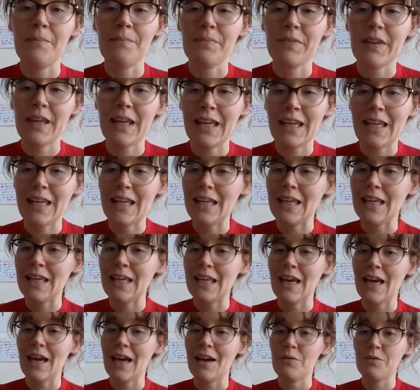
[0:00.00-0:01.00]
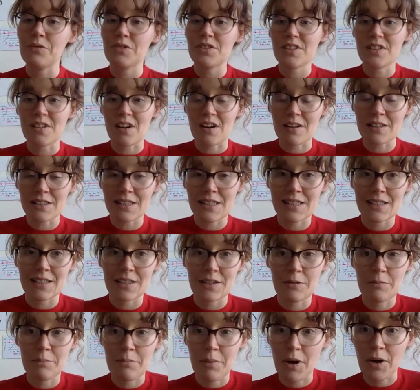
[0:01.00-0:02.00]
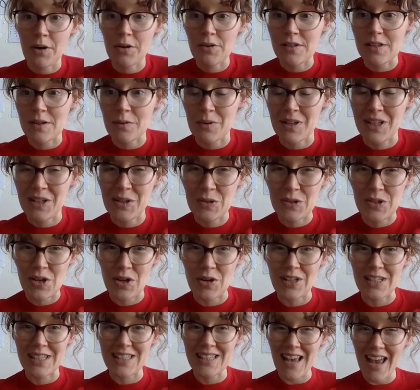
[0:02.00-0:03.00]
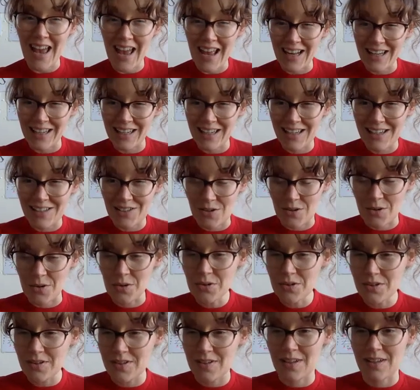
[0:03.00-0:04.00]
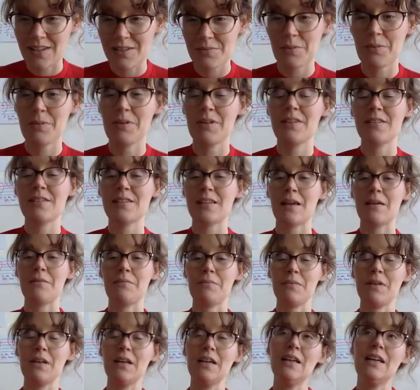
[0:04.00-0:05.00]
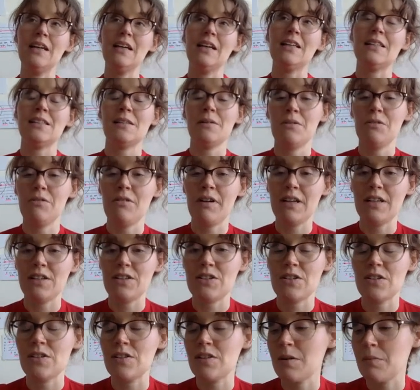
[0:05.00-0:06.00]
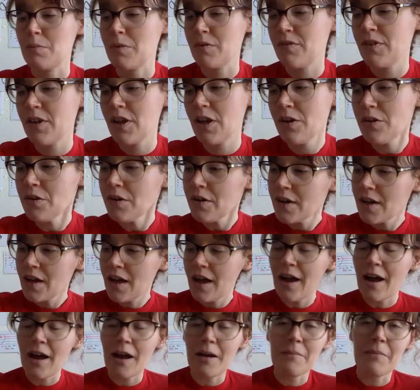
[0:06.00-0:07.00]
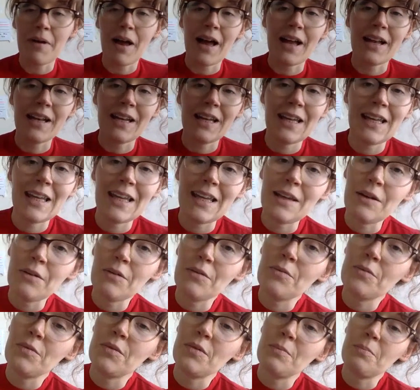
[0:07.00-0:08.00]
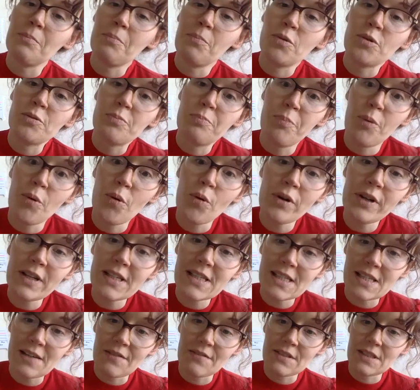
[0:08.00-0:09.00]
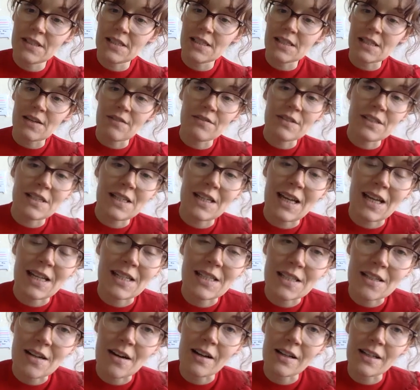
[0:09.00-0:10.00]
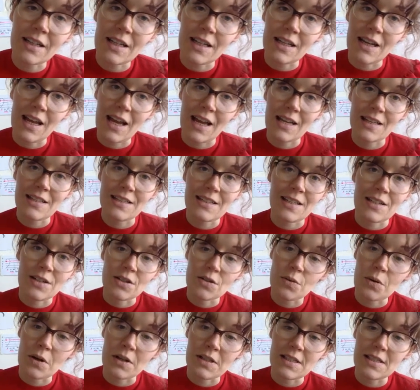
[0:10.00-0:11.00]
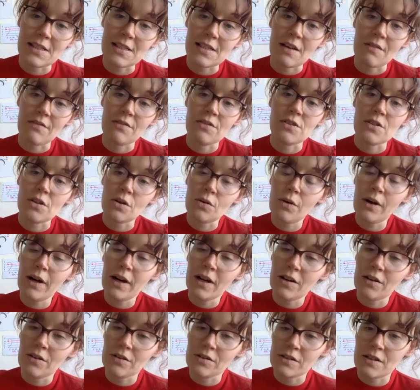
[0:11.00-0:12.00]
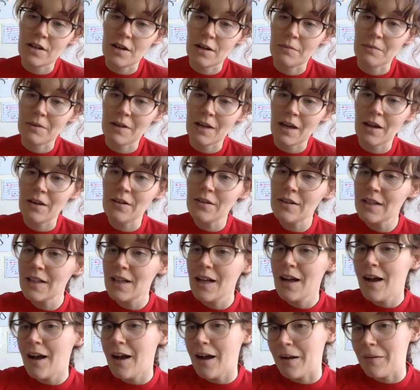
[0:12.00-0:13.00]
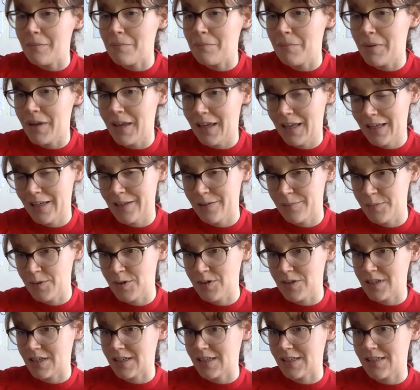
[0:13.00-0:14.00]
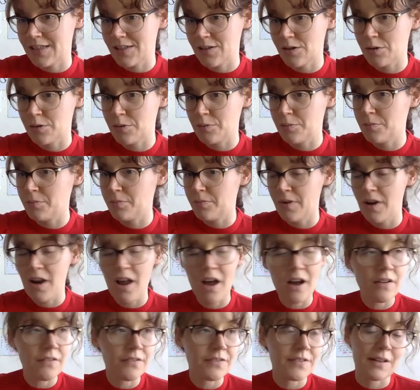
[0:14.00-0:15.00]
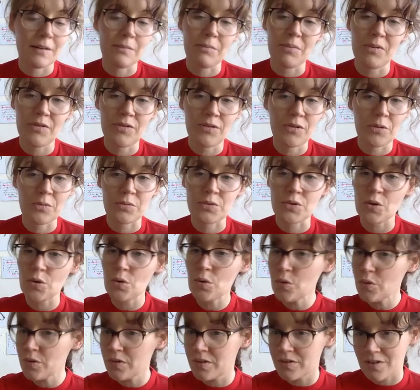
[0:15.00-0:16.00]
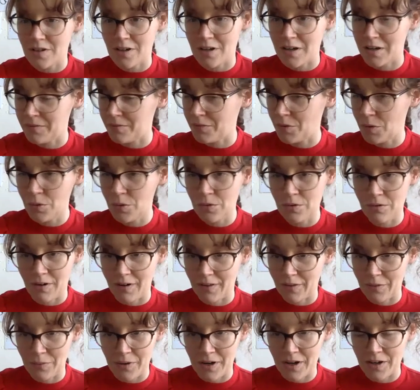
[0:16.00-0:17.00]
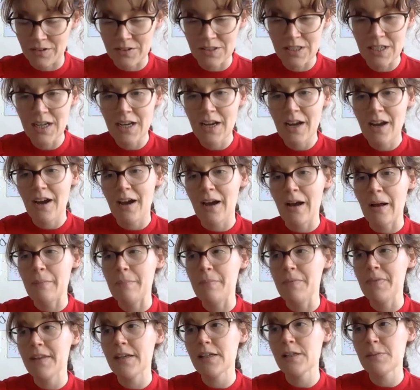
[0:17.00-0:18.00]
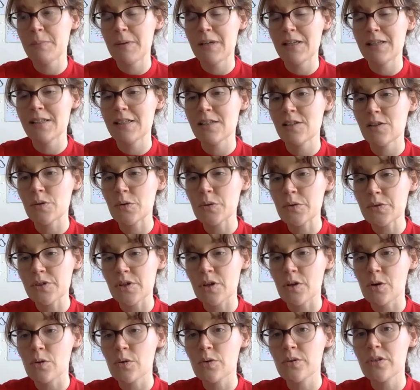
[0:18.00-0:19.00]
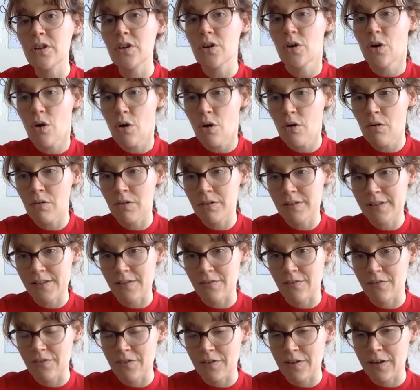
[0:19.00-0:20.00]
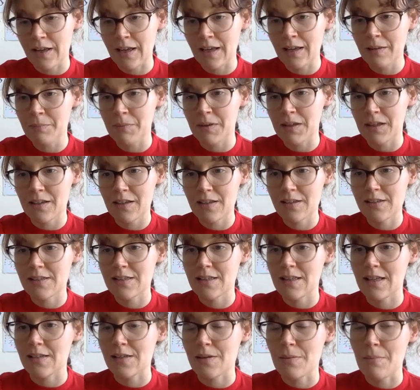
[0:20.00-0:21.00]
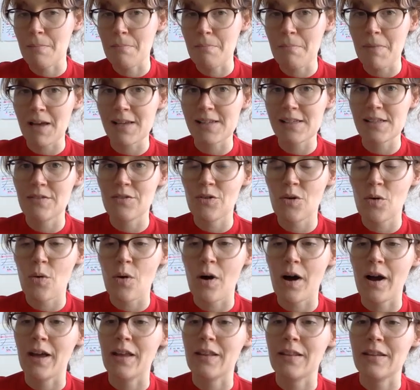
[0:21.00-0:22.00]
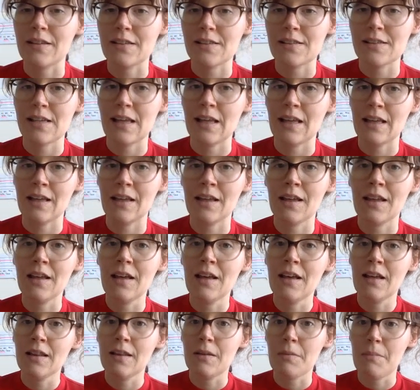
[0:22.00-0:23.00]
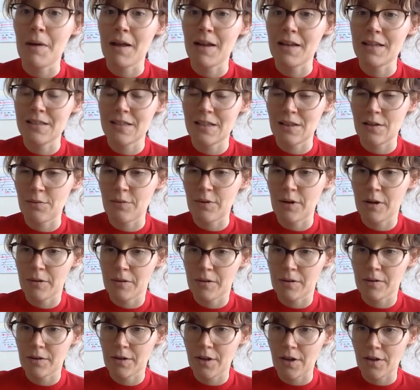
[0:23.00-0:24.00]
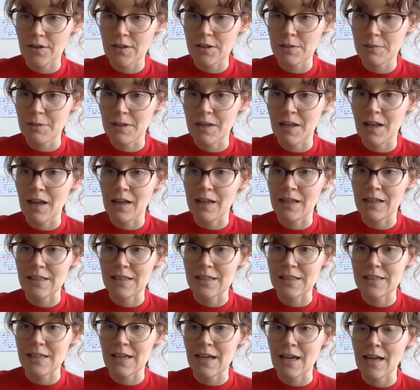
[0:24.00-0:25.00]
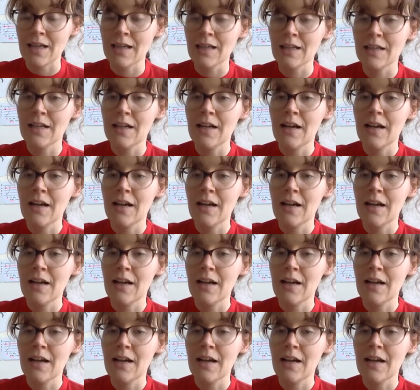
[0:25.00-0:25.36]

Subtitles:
He started composing when he was only 10 years old, so that's probably the similar age to some of you, and he was born in 1770 and died in 1827, so quite a long time ago, but his music is still loved and performed all the time, all around the world. This piece is also called the Choral Symphony because there's a massive choir that sing the melody that we're going to be learning today.